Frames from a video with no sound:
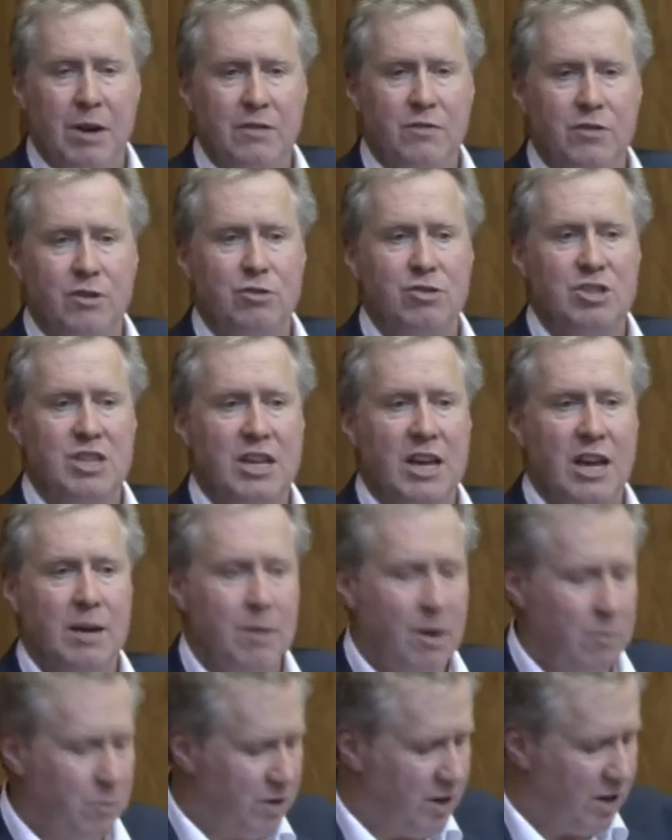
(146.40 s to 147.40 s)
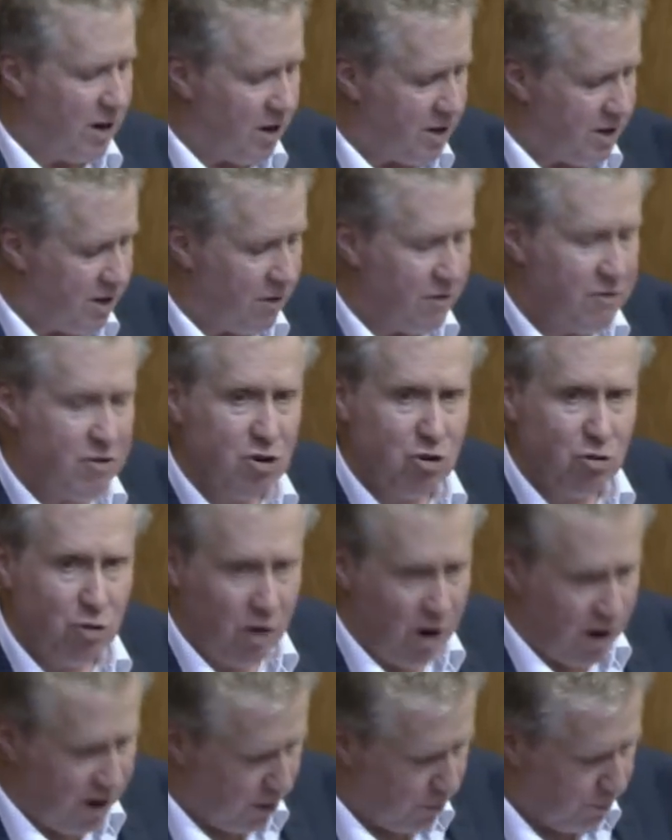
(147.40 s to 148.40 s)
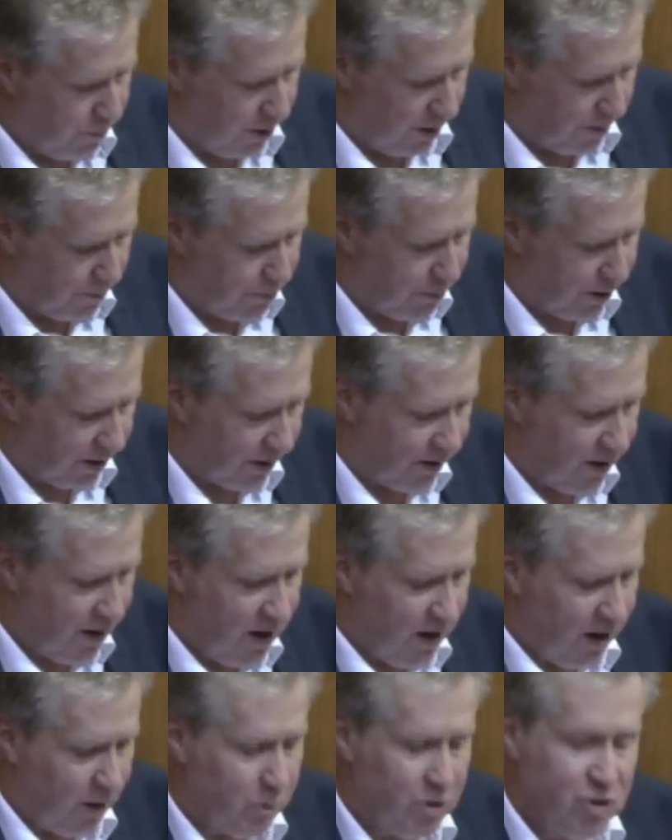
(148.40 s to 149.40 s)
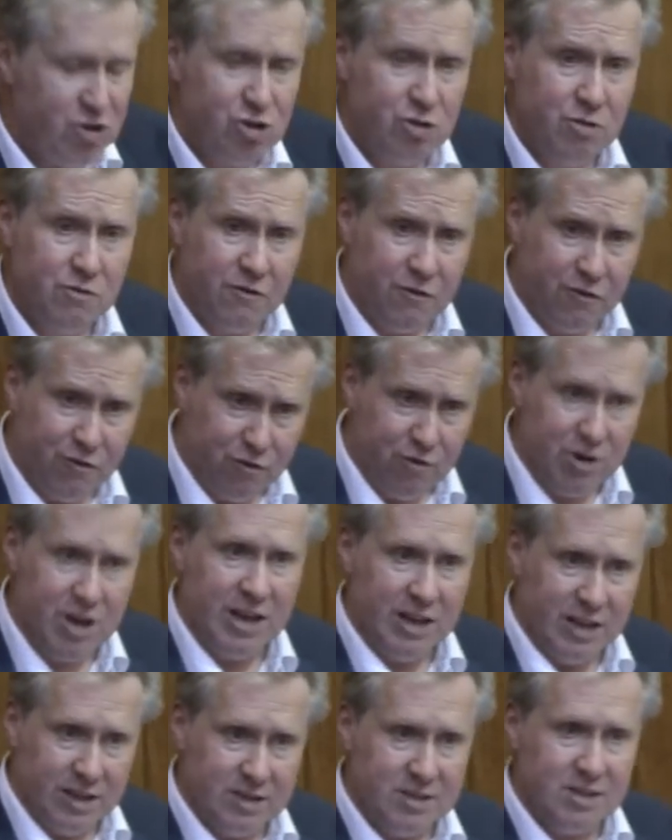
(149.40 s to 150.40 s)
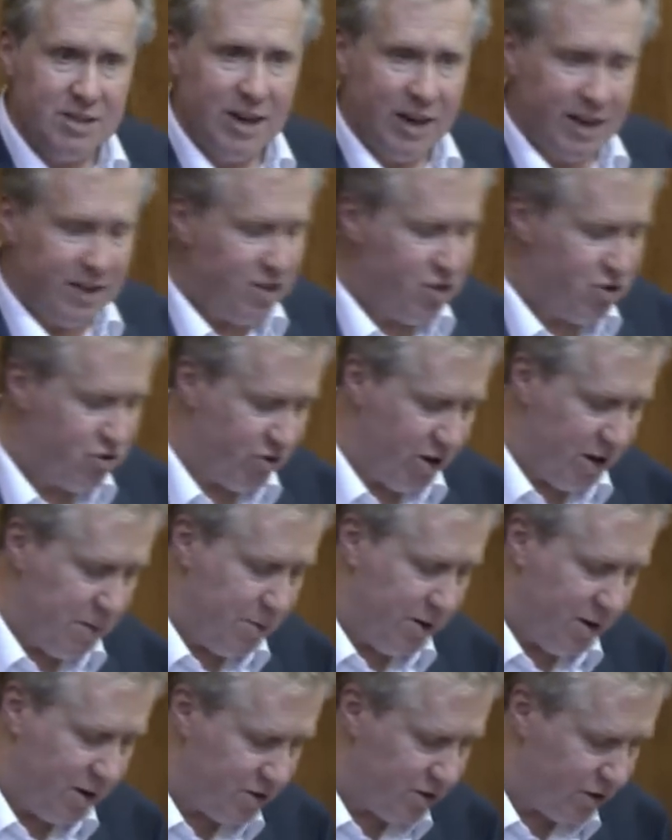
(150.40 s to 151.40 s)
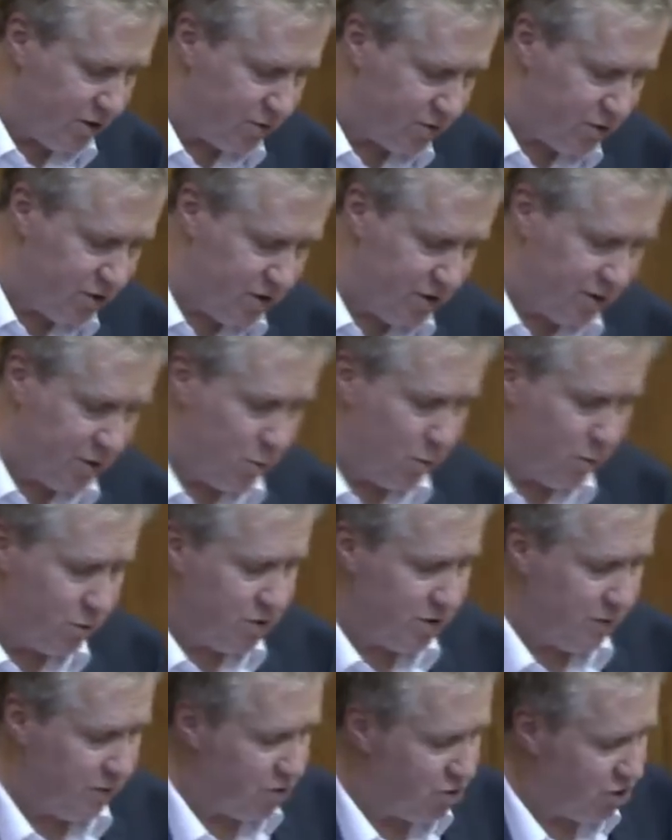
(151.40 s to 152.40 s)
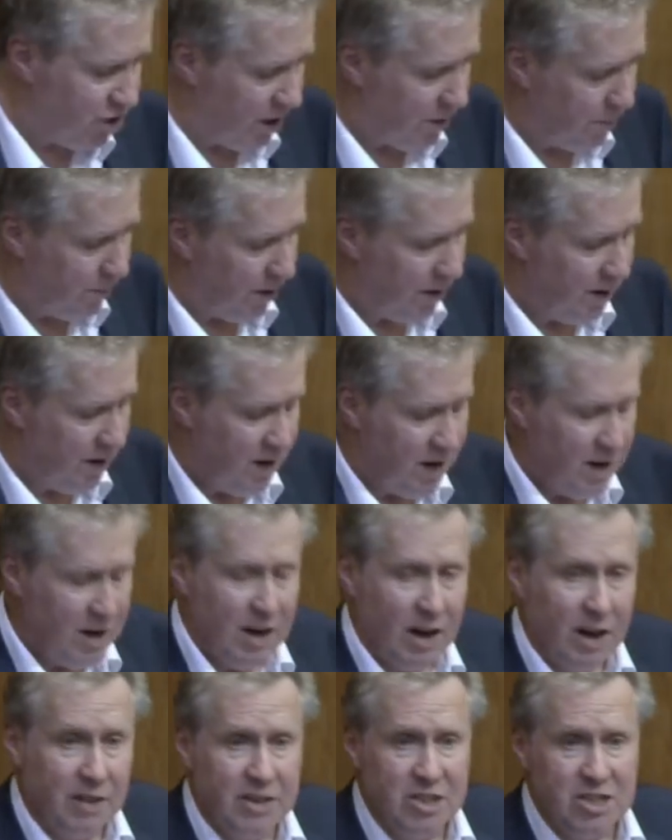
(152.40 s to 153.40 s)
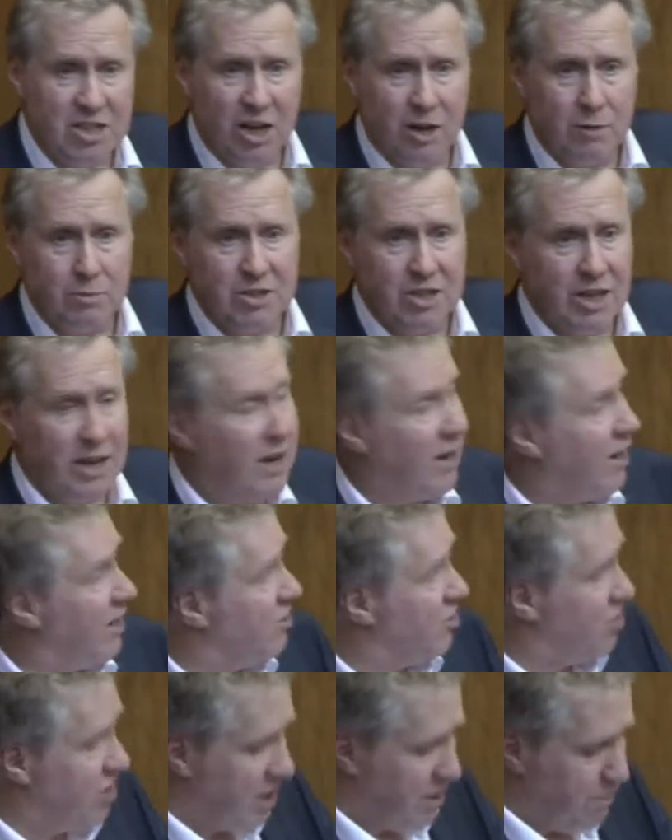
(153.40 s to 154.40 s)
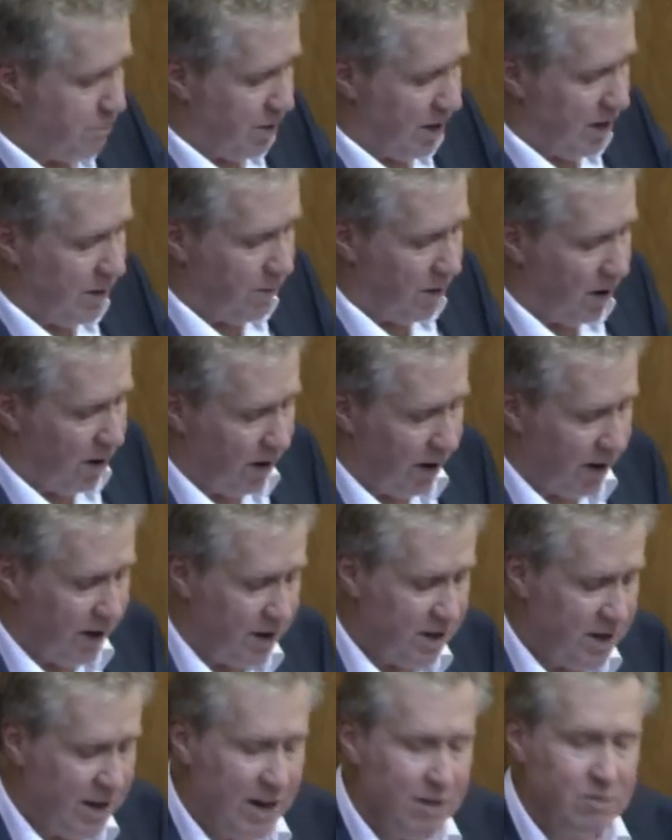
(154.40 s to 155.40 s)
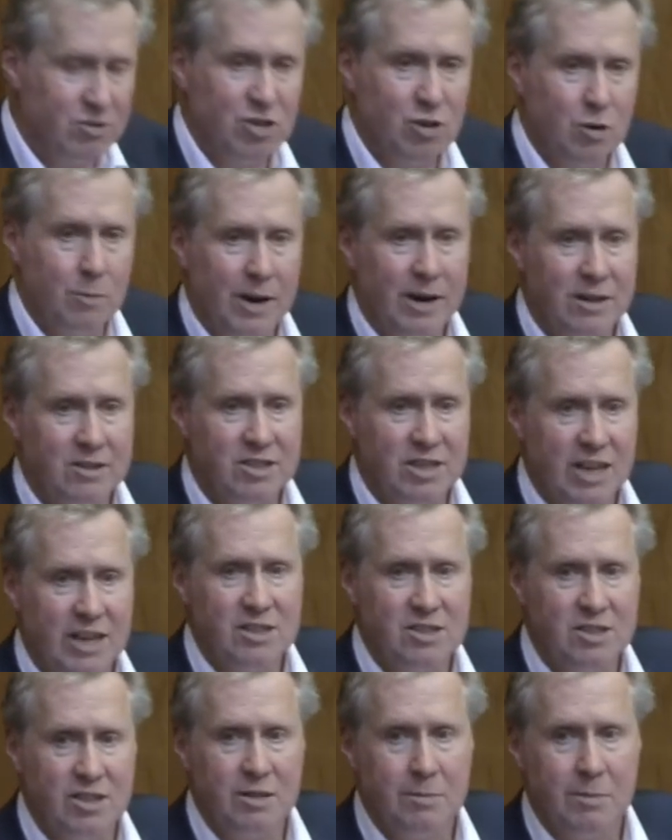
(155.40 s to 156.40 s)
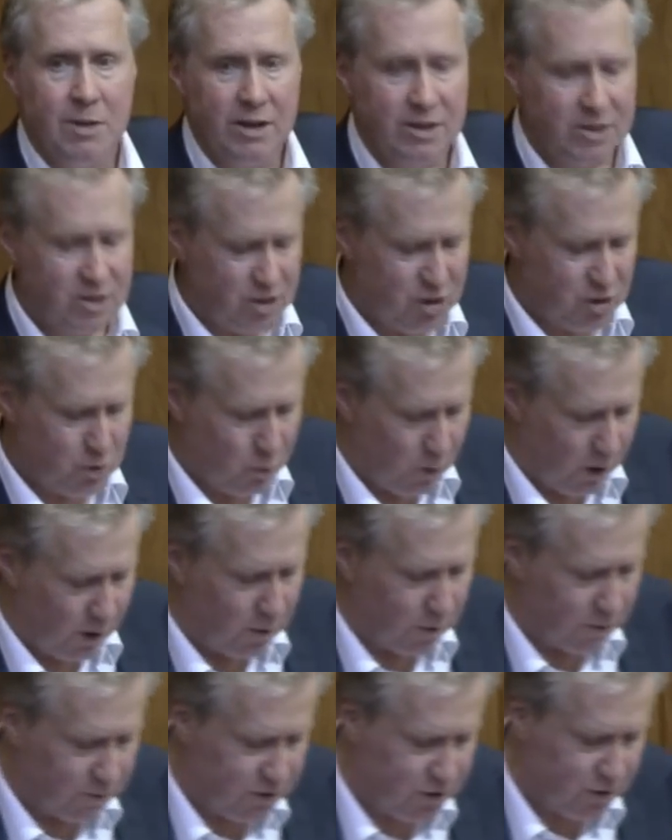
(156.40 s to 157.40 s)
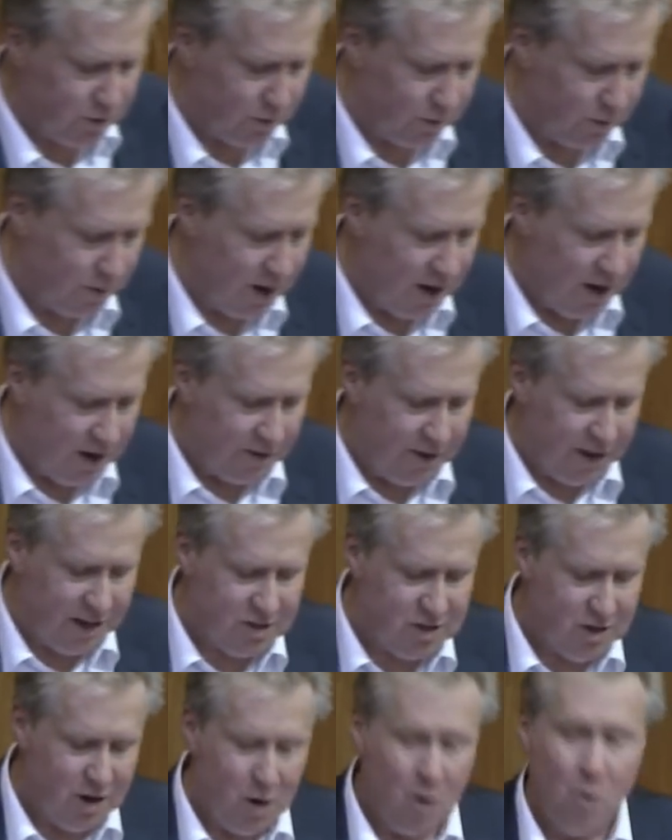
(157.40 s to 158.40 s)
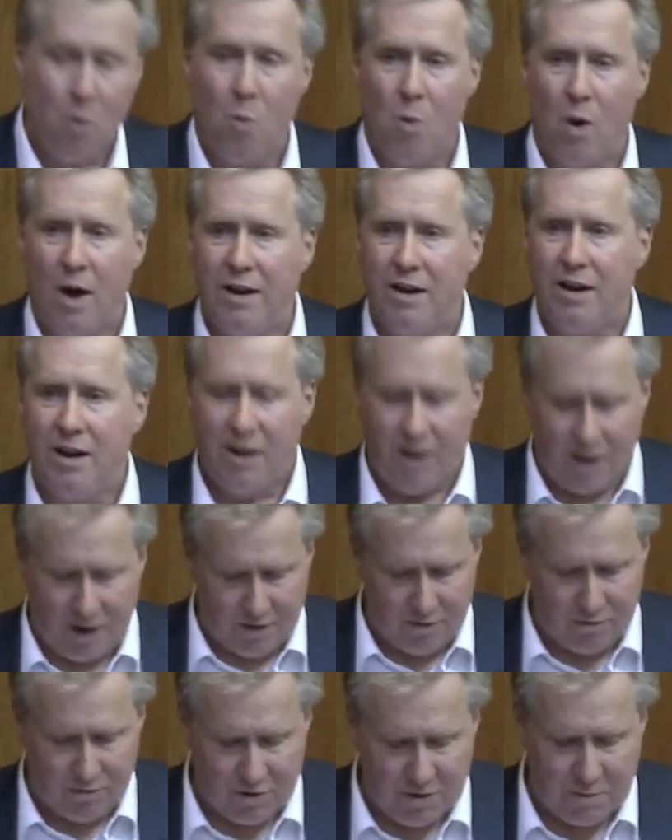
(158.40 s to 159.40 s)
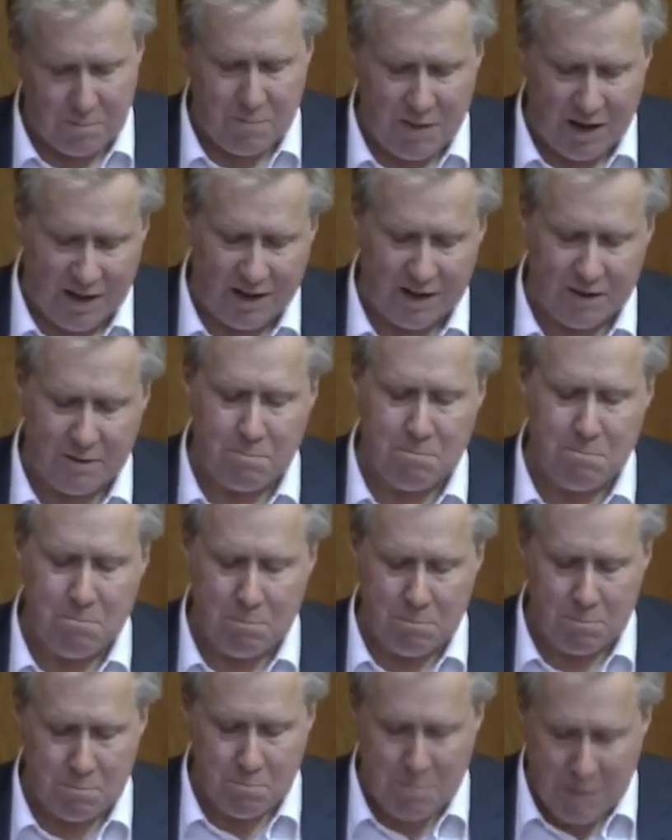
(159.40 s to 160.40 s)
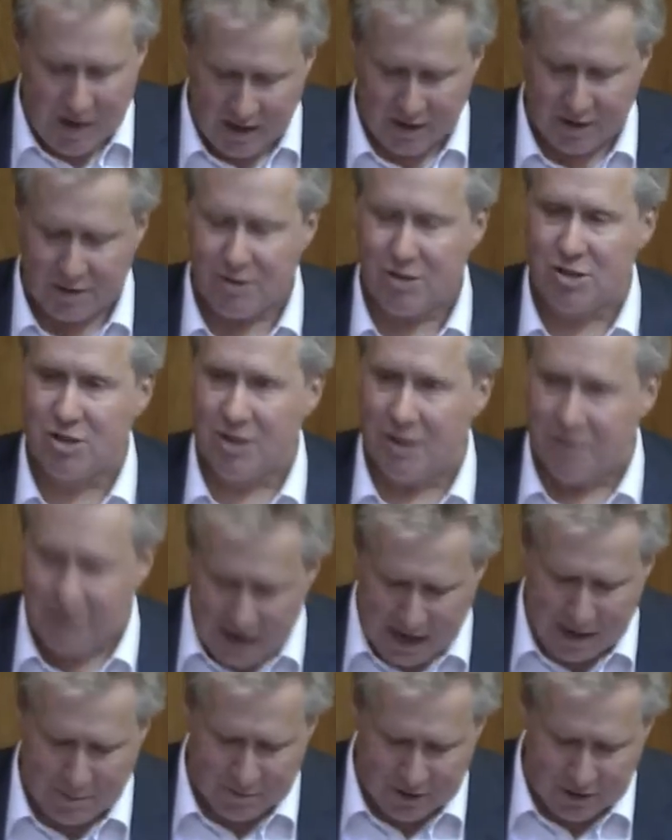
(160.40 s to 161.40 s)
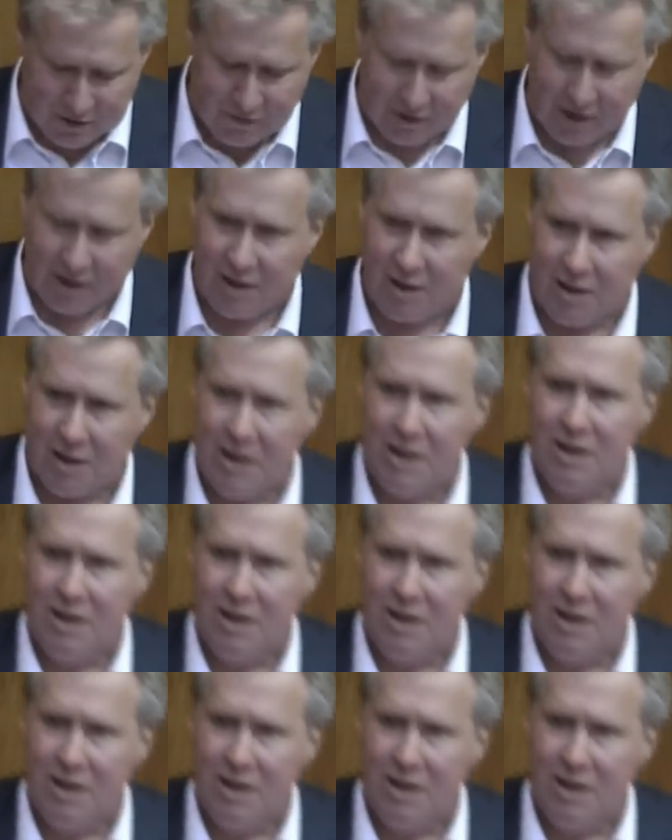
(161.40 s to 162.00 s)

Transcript: Benvenuti came up with the idea of cryopumping, in which you freeze any stray particles to the walls of the chamber. And this helps the L H C beamline down to about ten to the minus twelve torr. That's one hundred million millionths of an atmosphere,